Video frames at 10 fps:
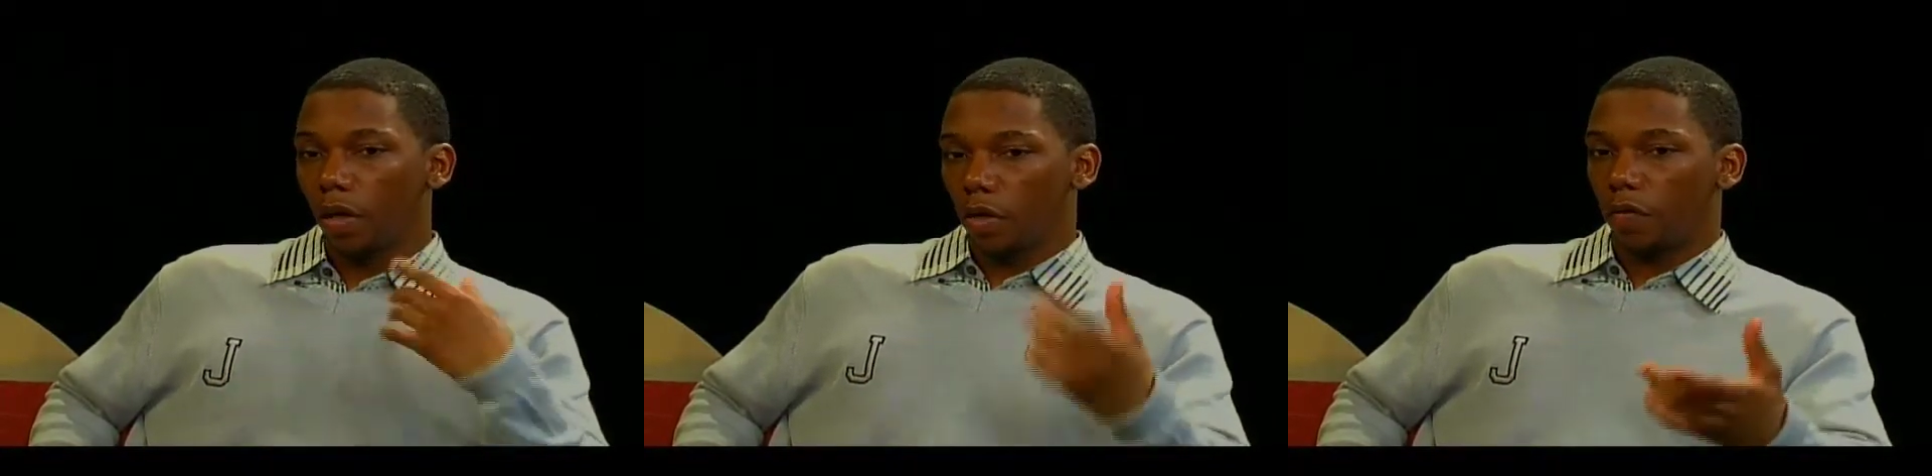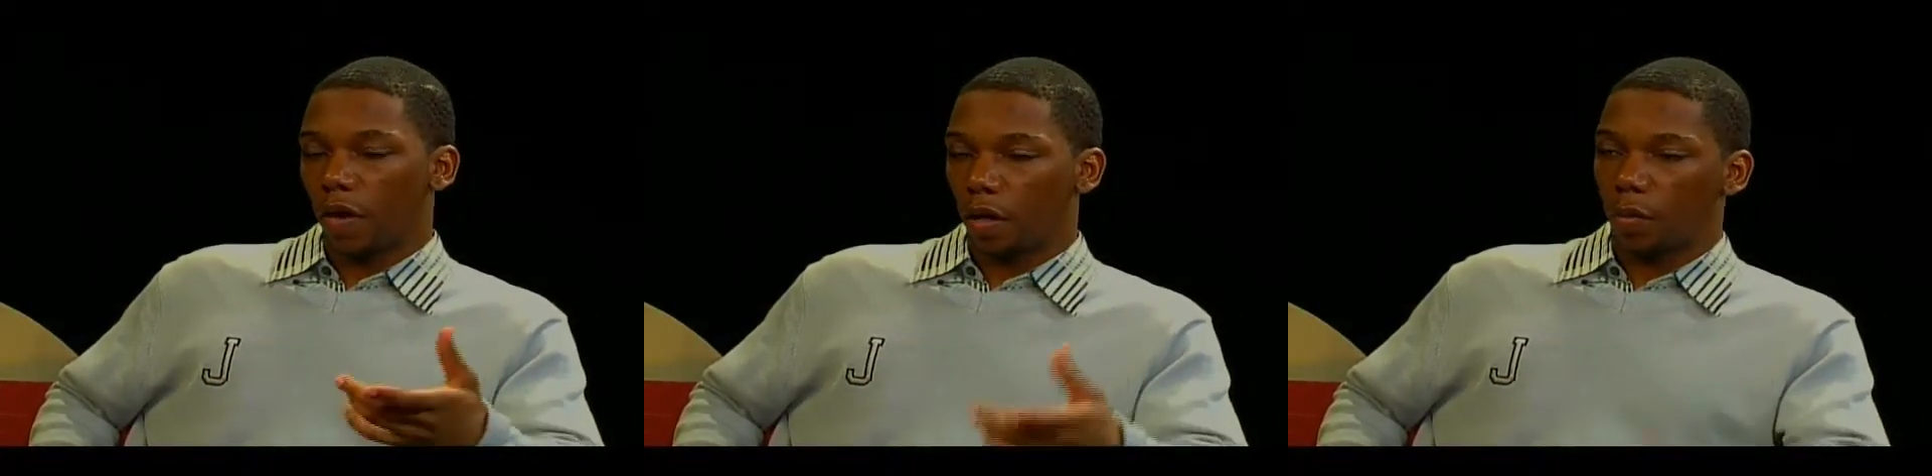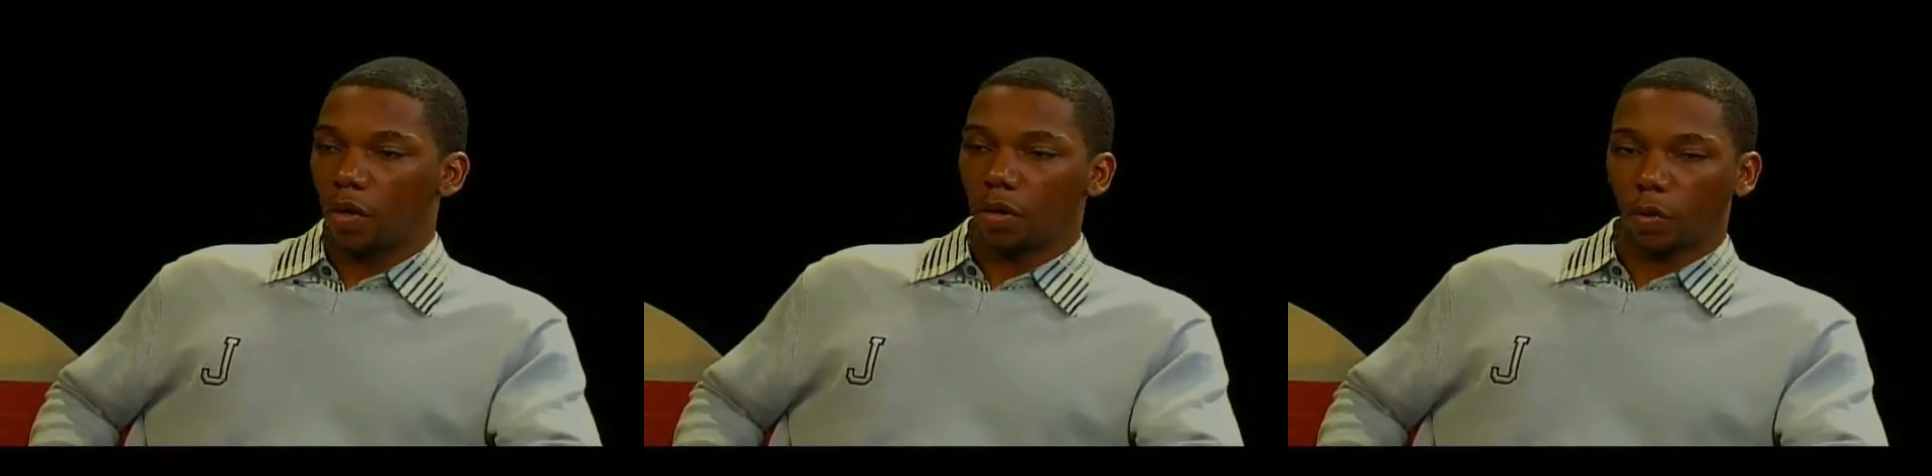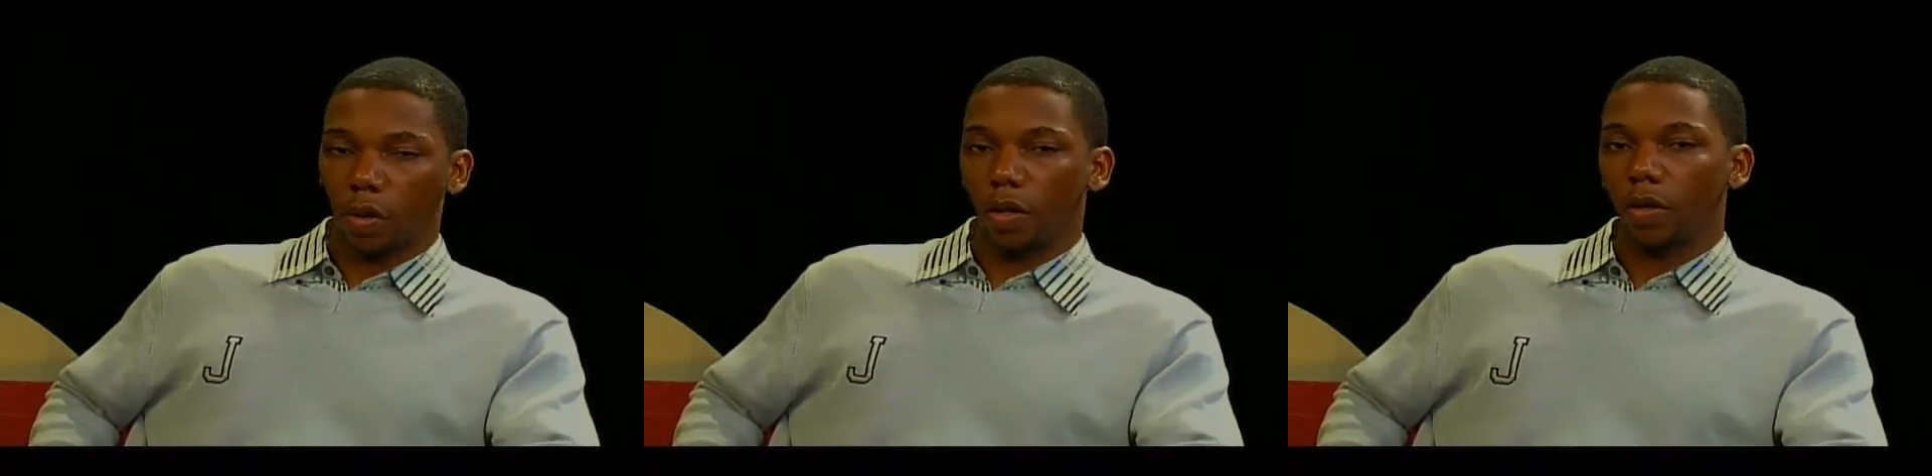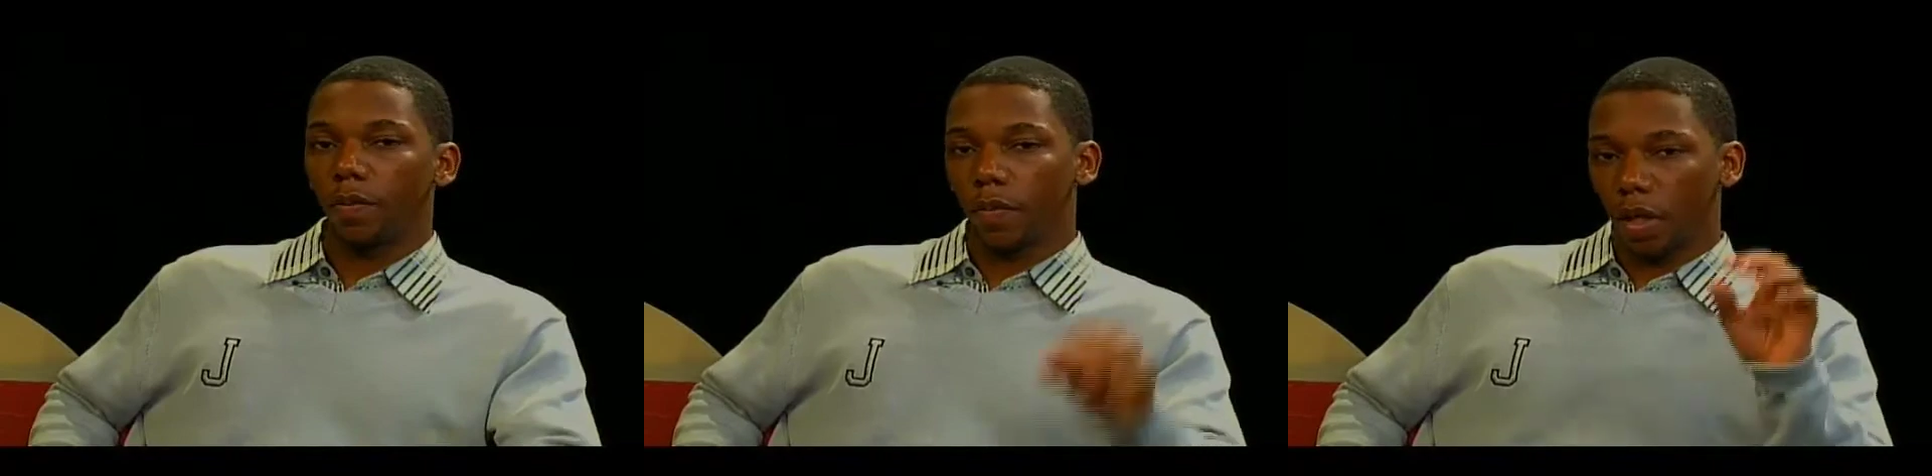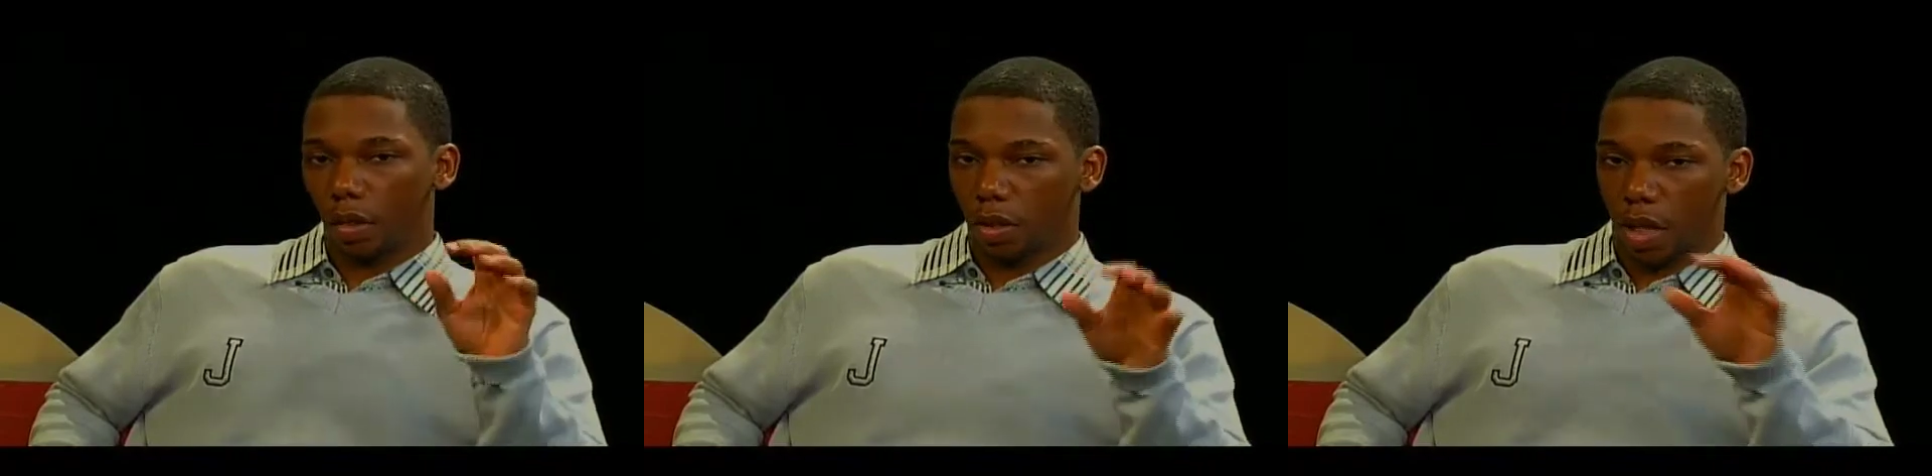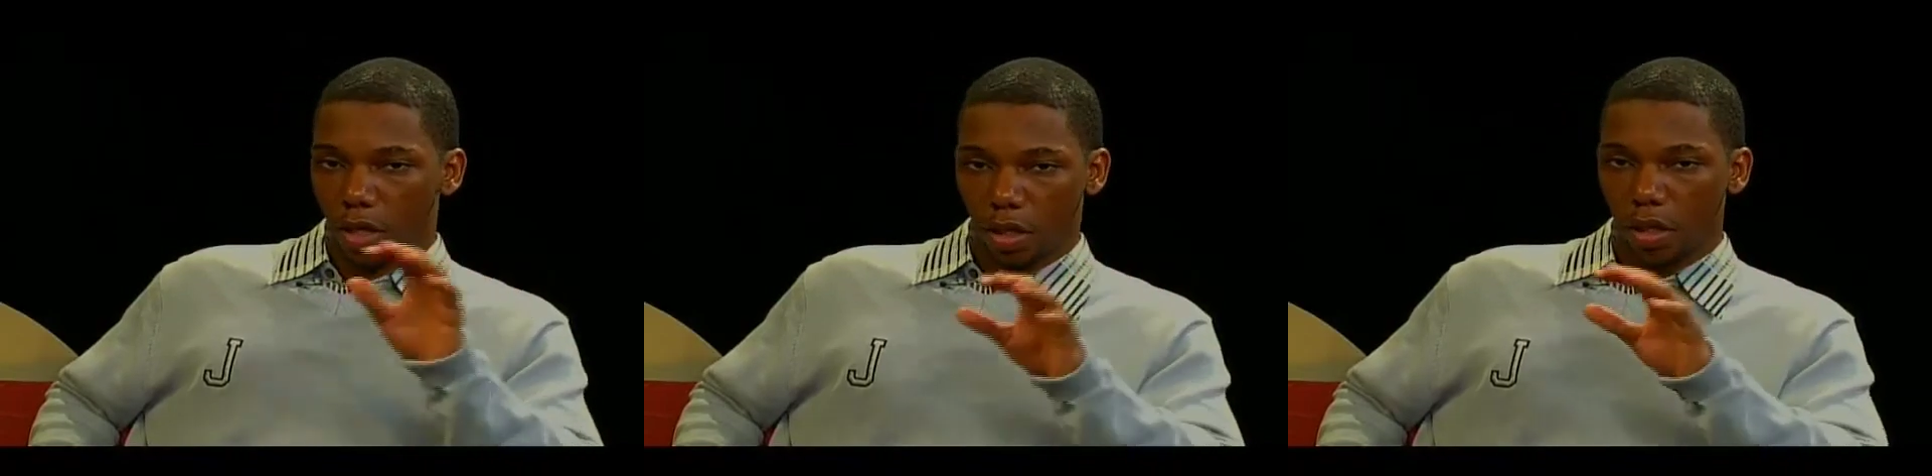Follow me on Twitter,
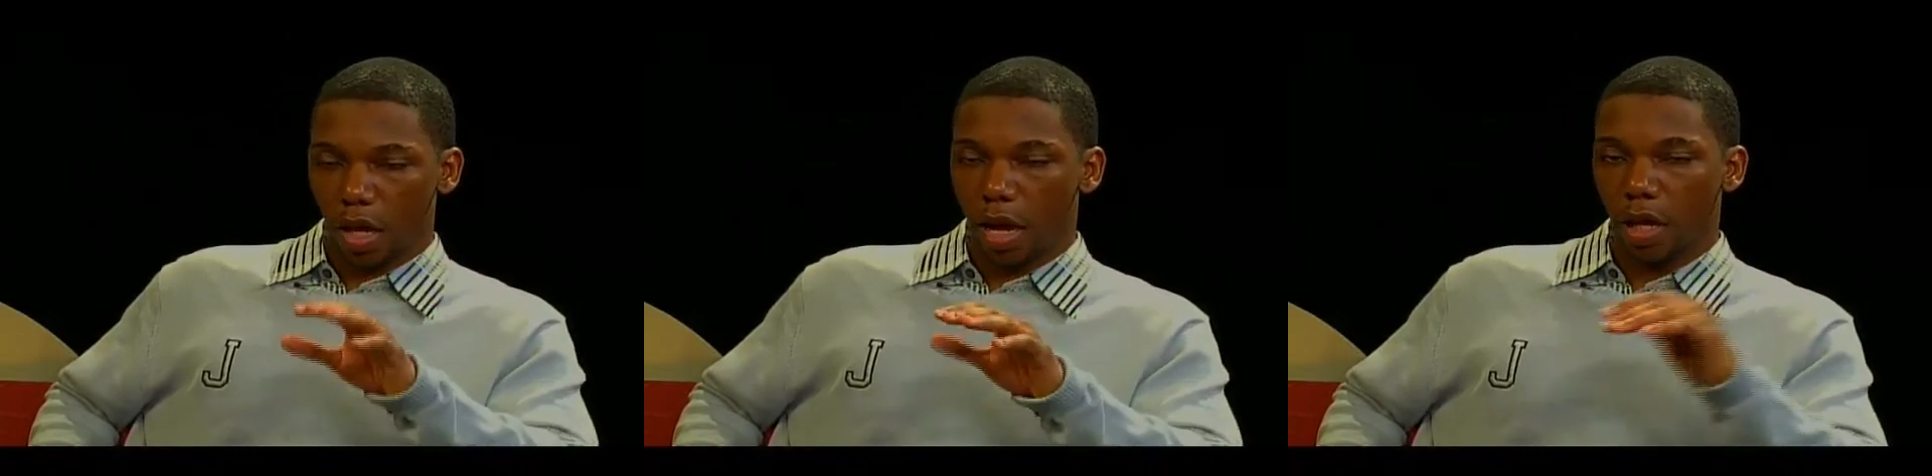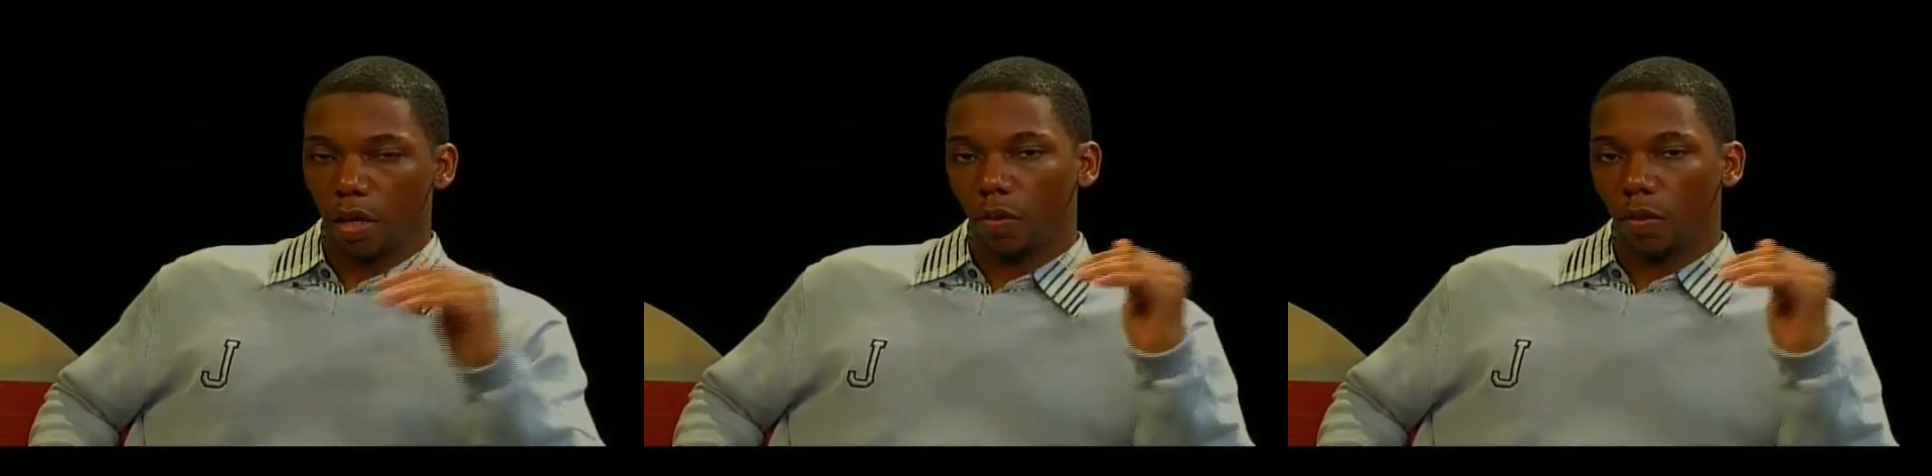JCA